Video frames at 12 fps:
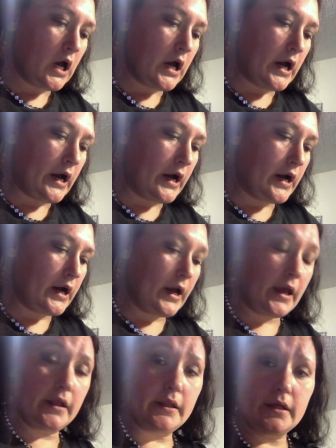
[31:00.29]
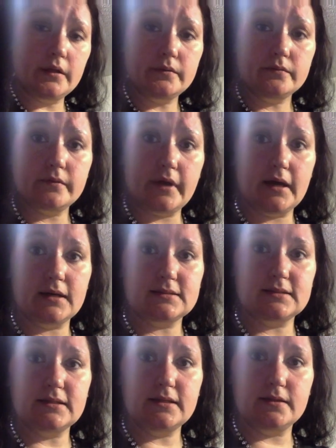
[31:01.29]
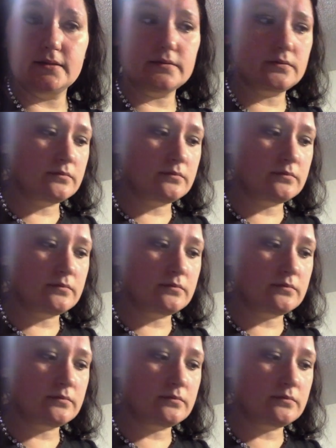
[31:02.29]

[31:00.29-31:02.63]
And then that's it.